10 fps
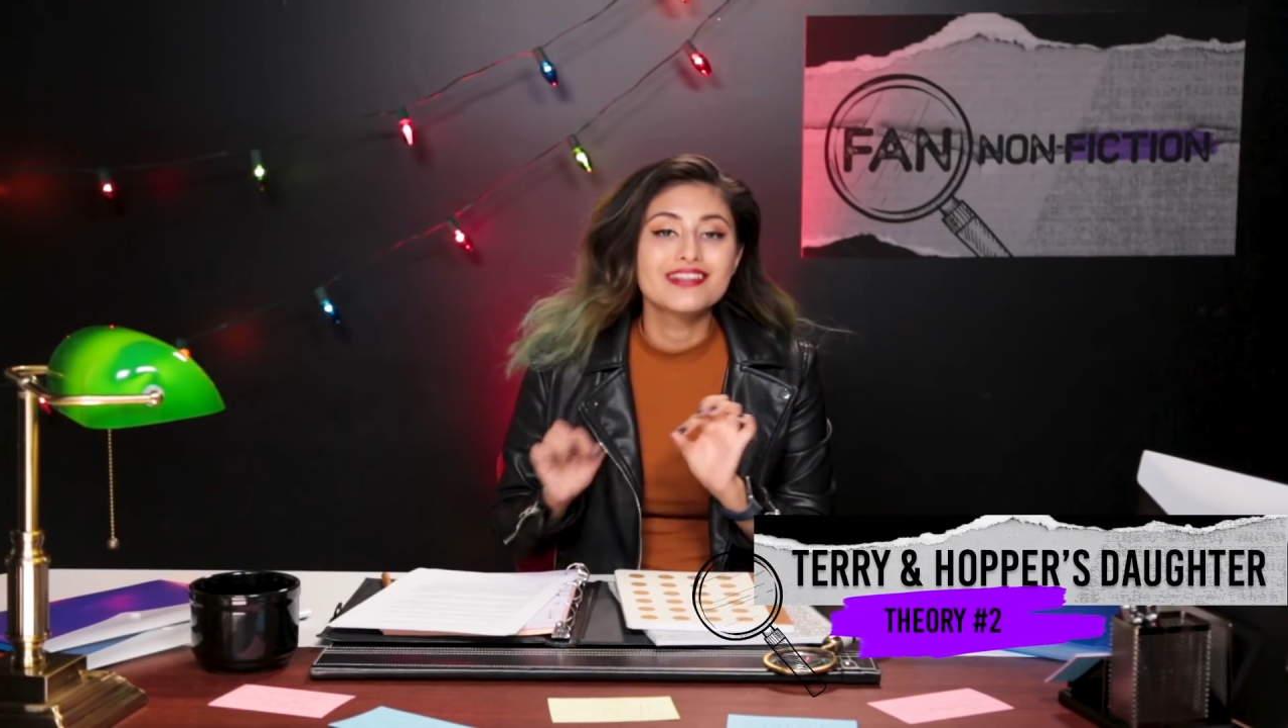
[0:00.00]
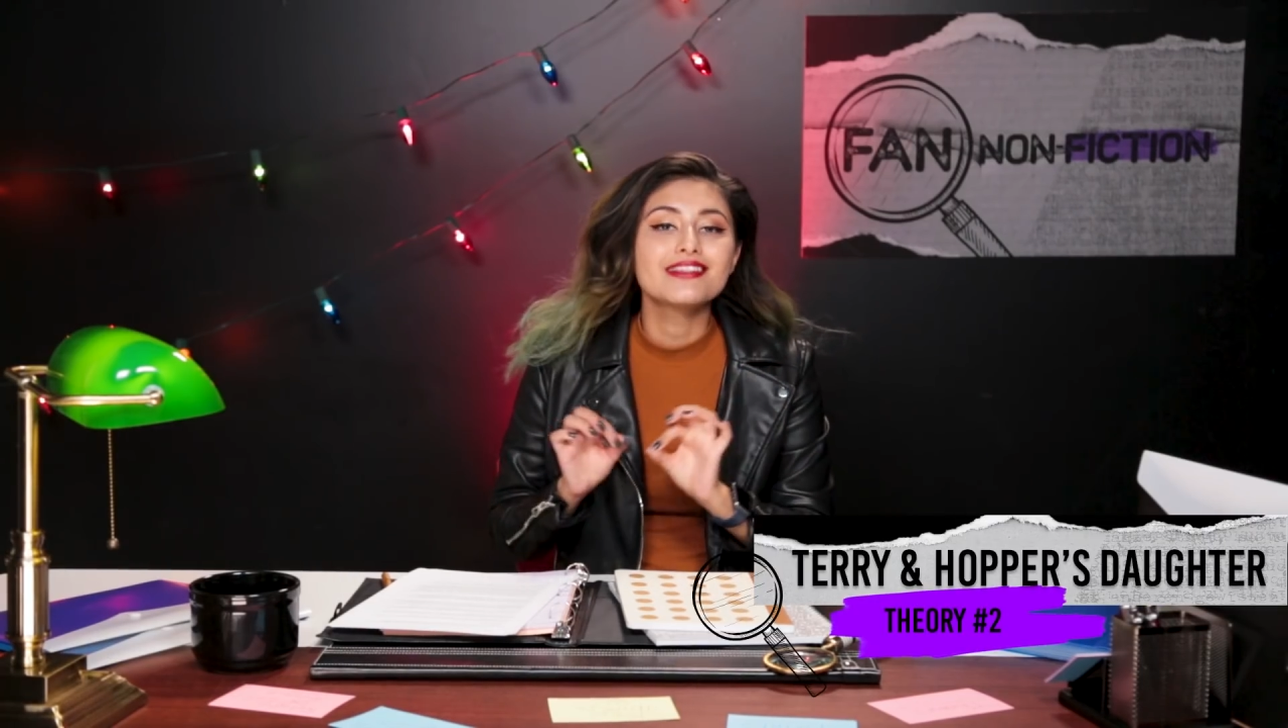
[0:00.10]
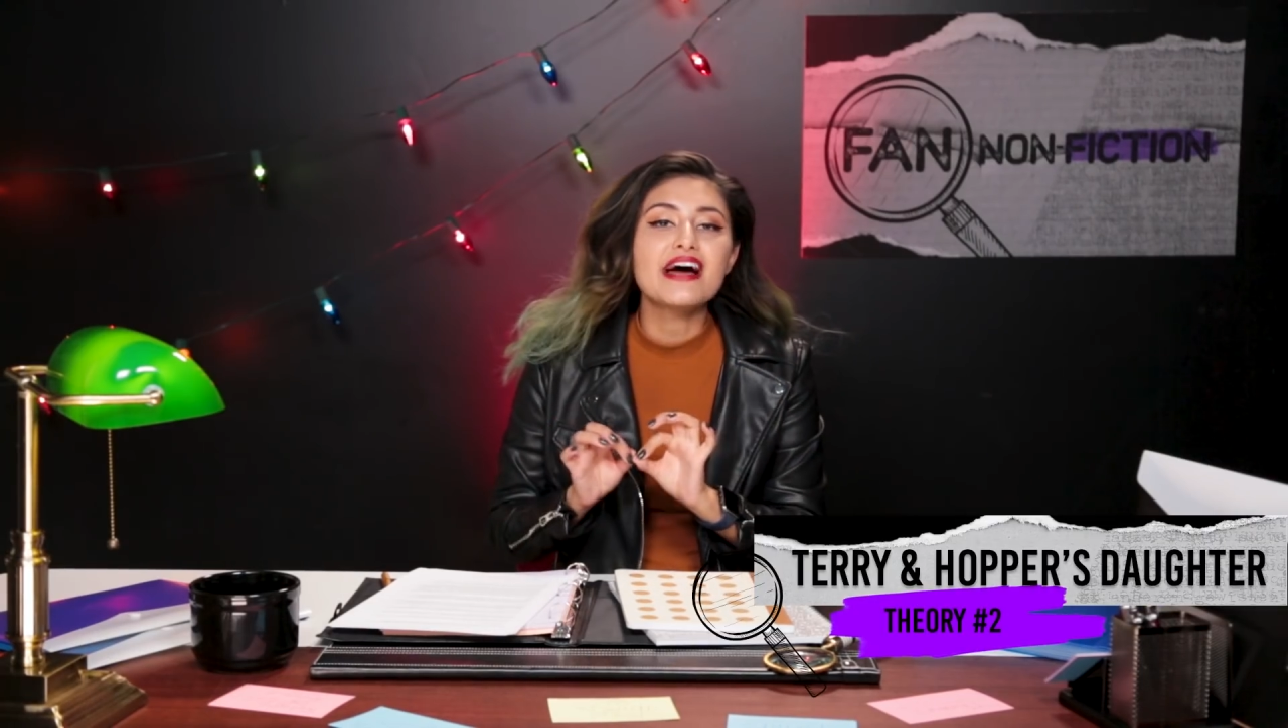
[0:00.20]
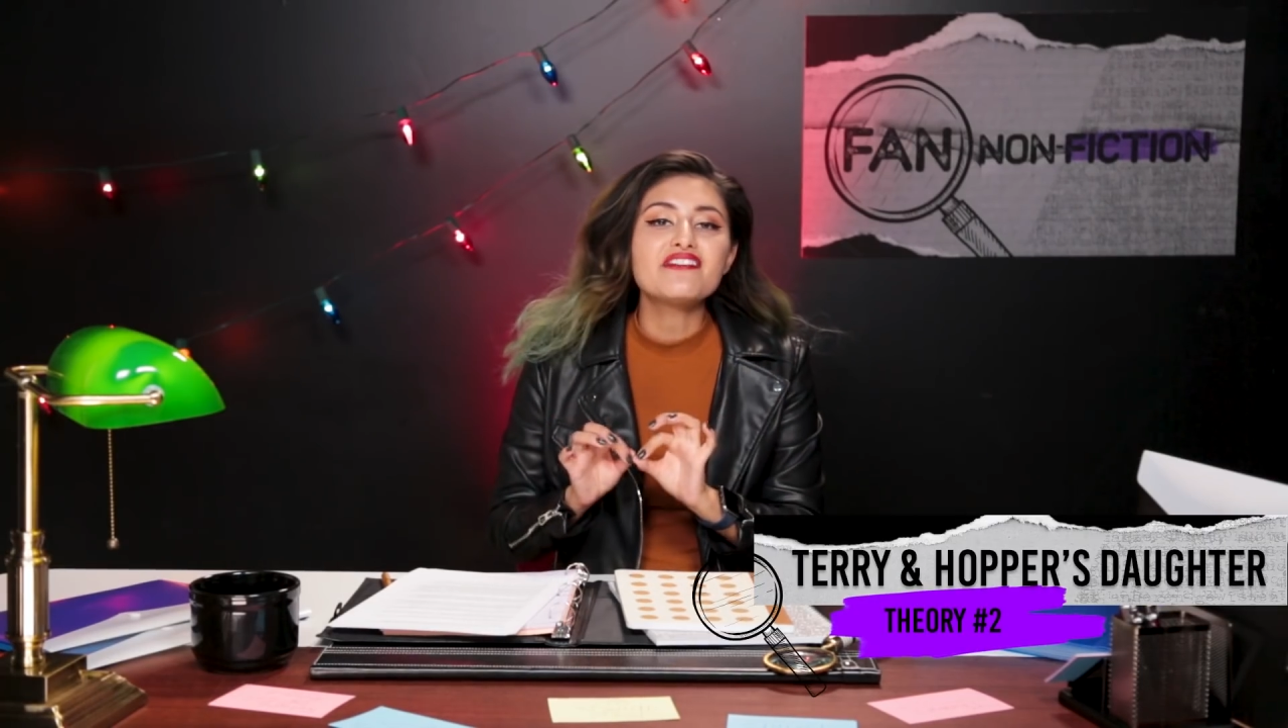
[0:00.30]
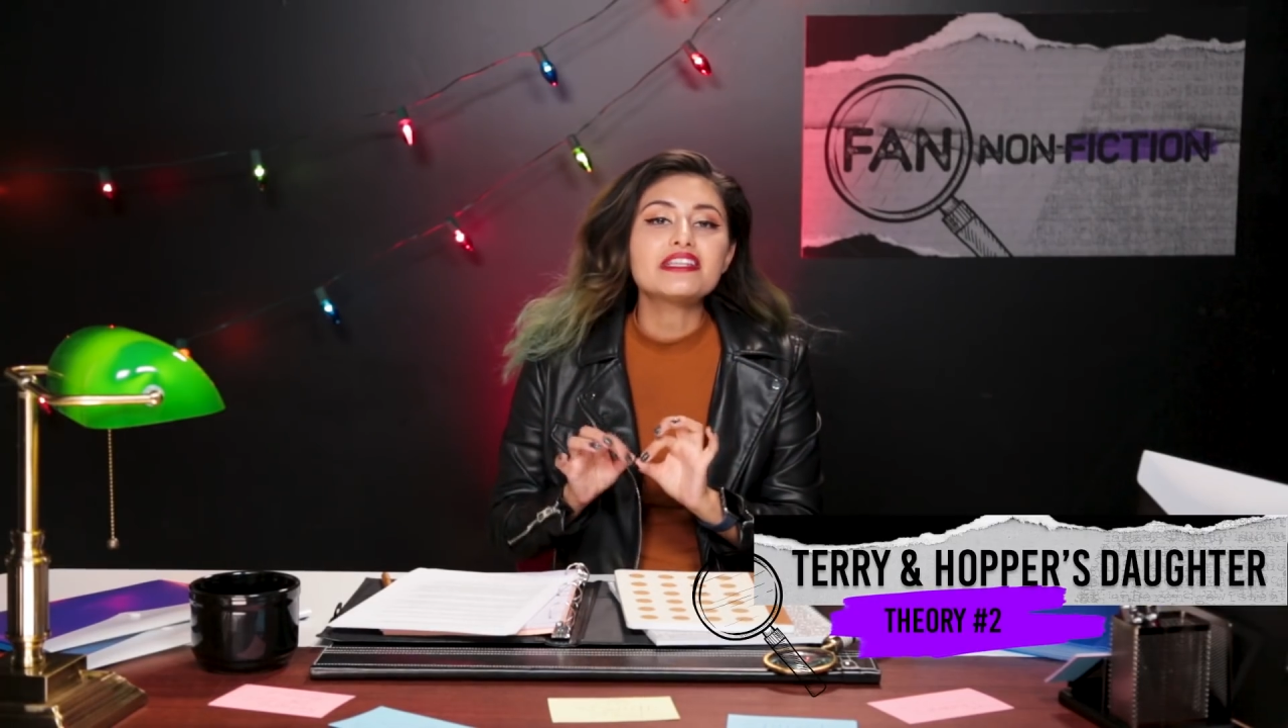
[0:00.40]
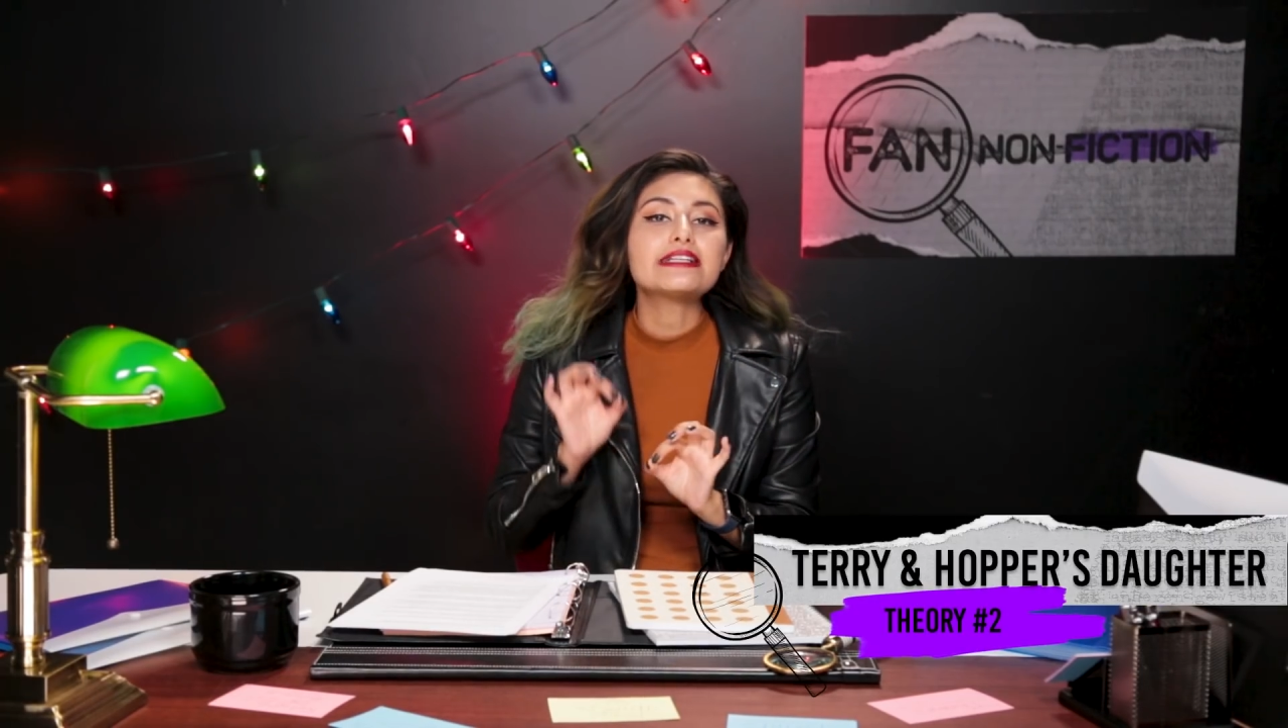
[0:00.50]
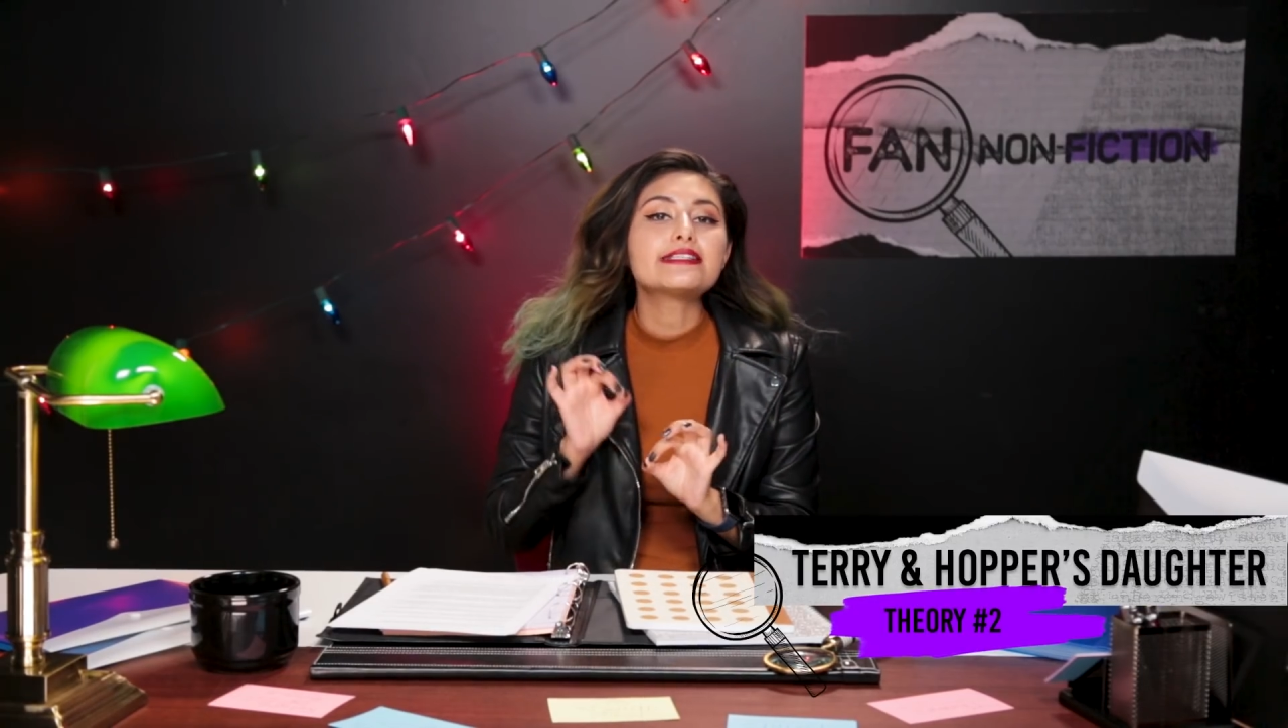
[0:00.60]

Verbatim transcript: Eleven